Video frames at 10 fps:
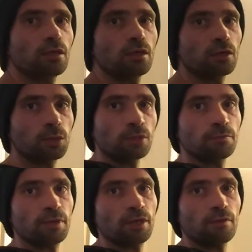it
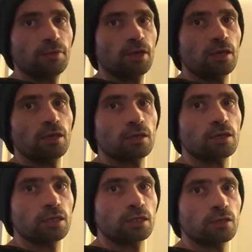shouldn't be up here
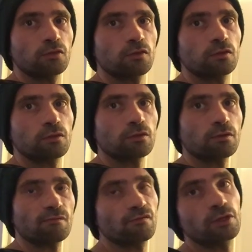like this,
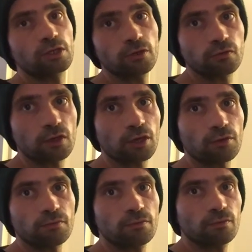because I'm fully locked
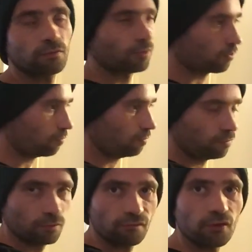out. That's
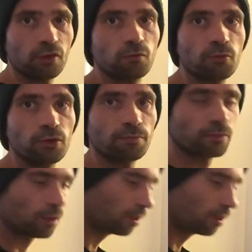the first point.